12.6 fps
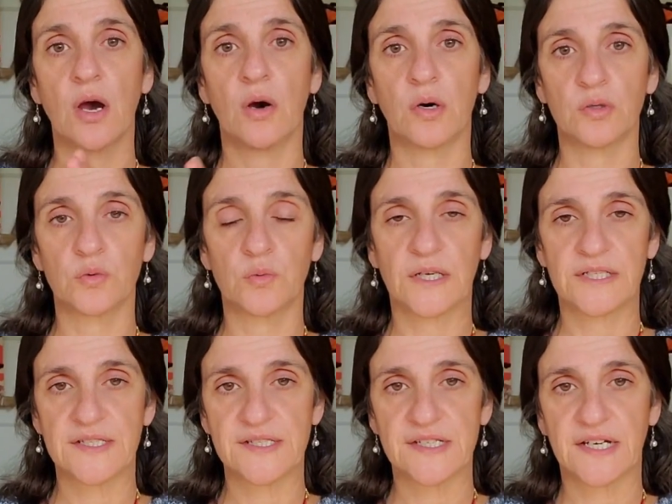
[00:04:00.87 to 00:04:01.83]
on
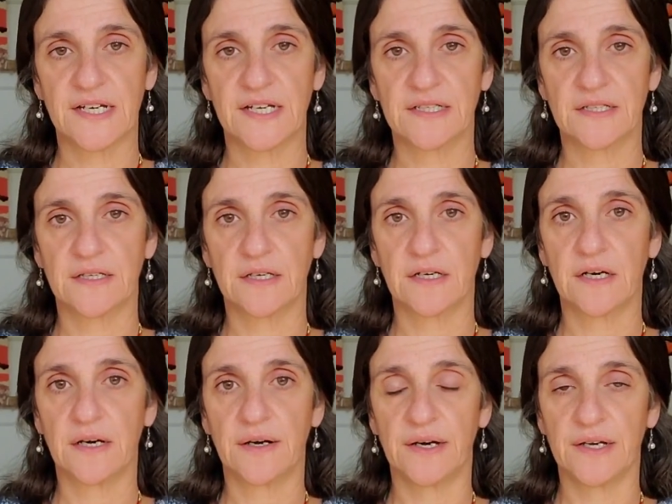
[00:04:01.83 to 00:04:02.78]
one side
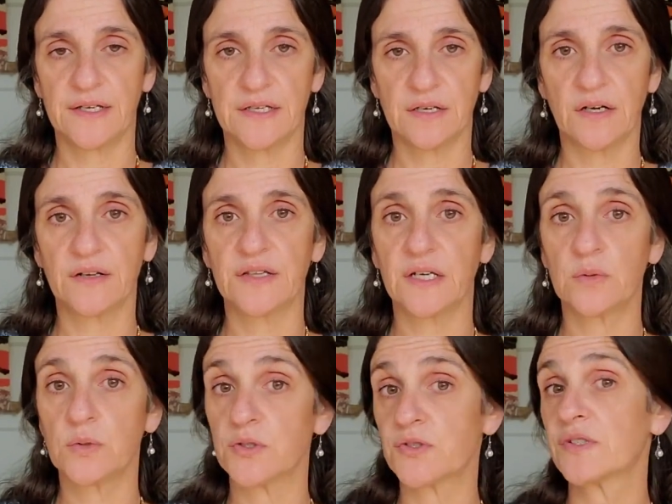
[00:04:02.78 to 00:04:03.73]
uh, a yarn that
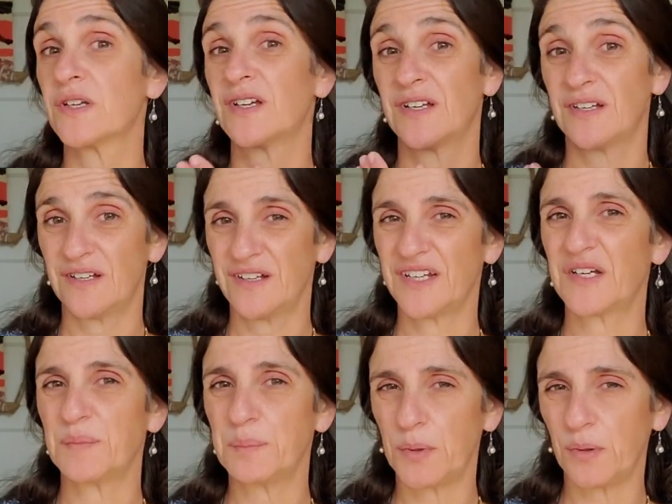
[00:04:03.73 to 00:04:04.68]
was like
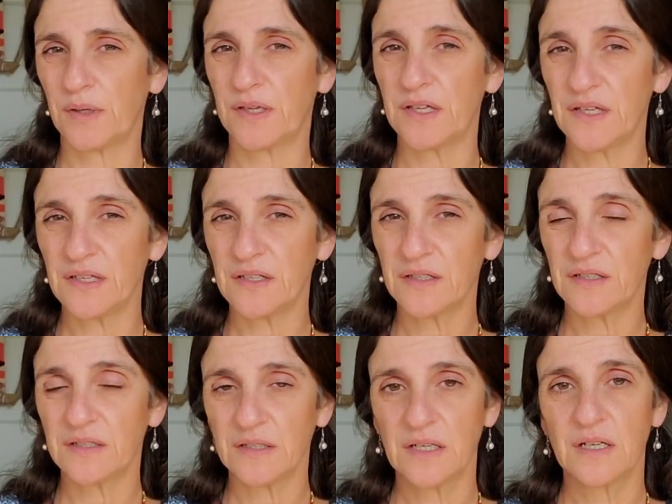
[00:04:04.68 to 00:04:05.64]
a bulky
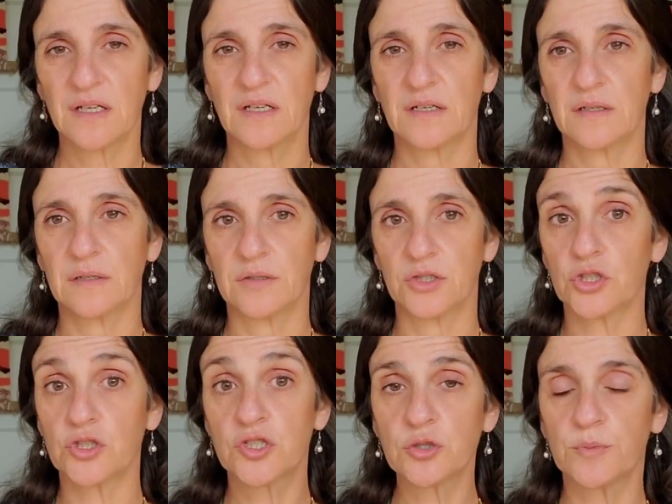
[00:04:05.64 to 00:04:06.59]
yarn, uh,
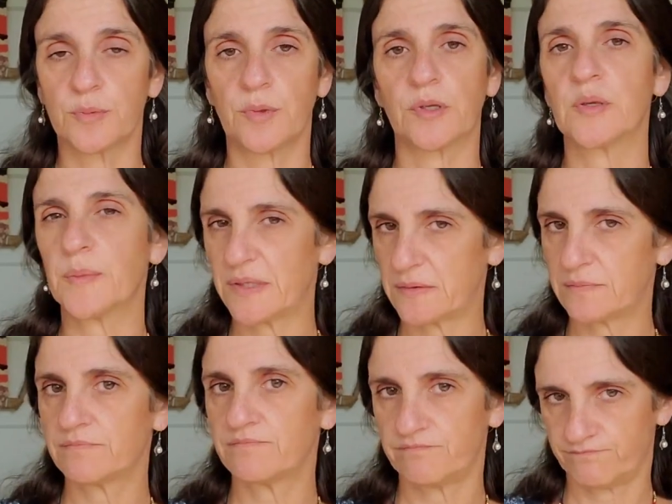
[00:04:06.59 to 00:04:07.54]
not super bulky but
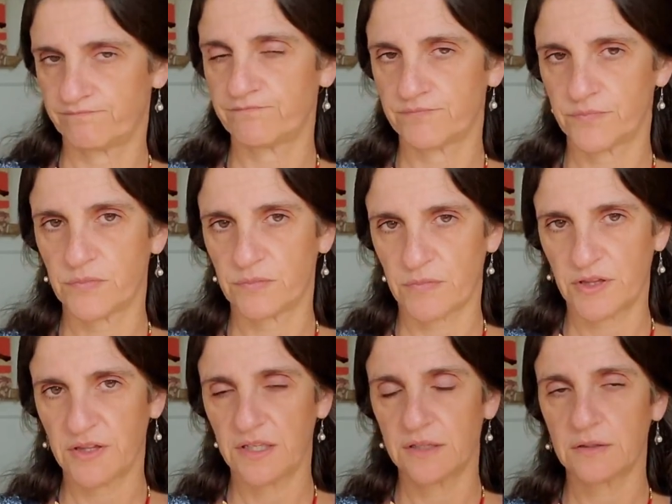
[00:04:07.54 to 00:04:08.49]

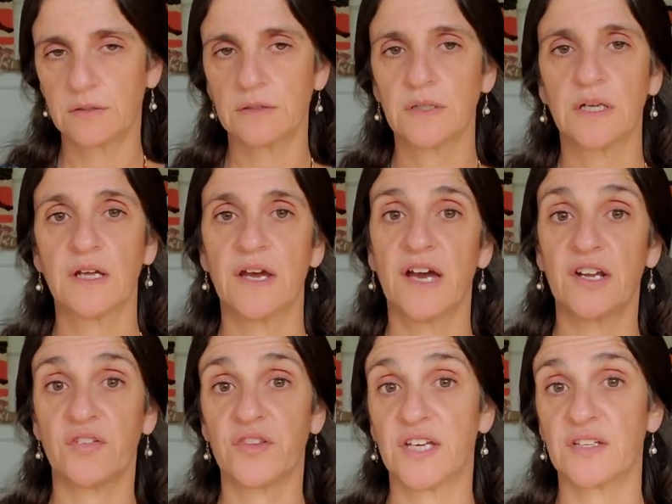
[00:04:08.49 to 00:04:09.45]
thicker,
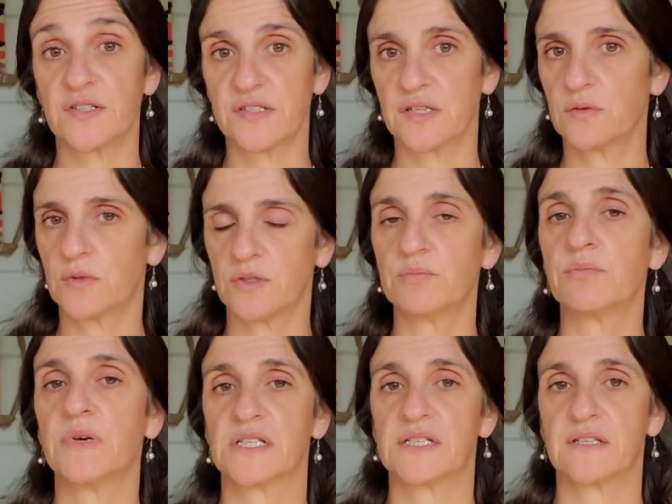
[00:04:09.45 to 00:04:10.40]
and on the other side one
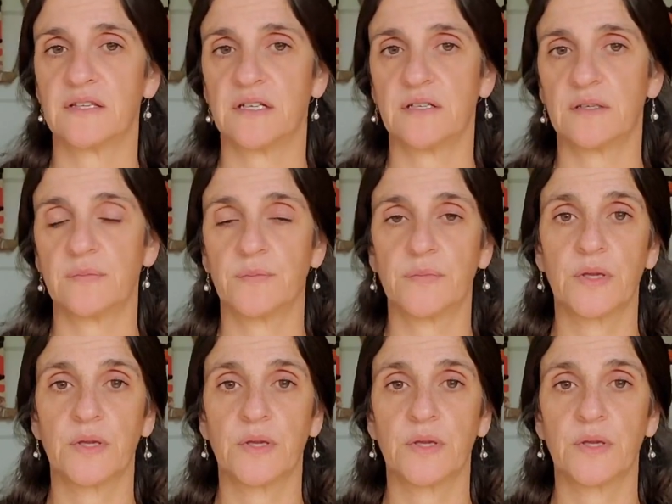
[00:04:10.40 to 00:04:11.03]
much thinner.